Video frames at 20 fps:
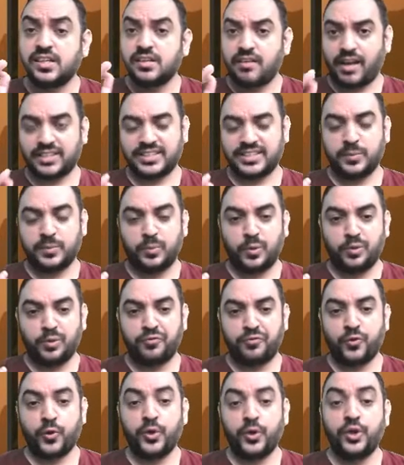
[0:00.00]
asset
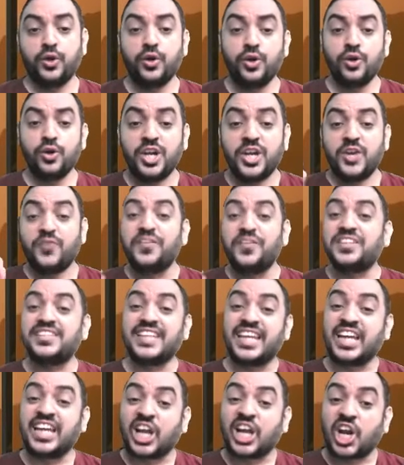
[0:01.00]
portfolio, which
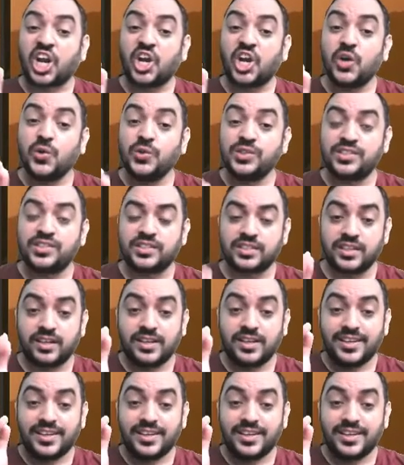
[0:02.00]
includes